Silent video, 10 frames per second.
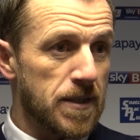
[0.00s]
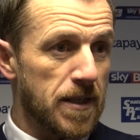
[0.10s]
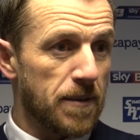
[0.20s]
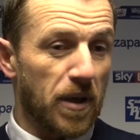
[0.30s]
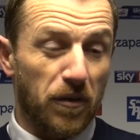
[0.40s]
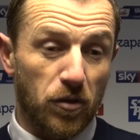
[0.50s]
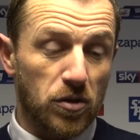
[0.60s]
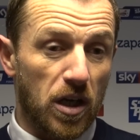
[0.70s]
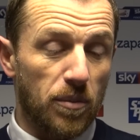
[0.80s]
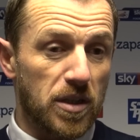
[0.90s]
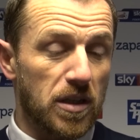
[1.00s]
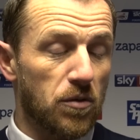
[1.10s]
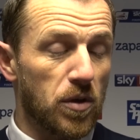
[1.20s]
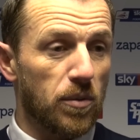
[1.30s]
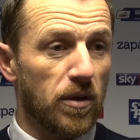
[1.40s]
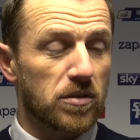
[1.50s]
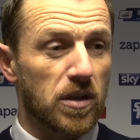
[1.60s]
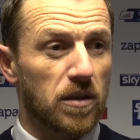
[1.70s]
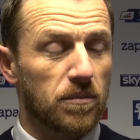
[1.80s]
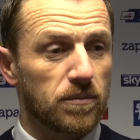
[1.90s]
Um, and I thought Derby did that really well
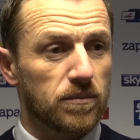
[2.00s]
today.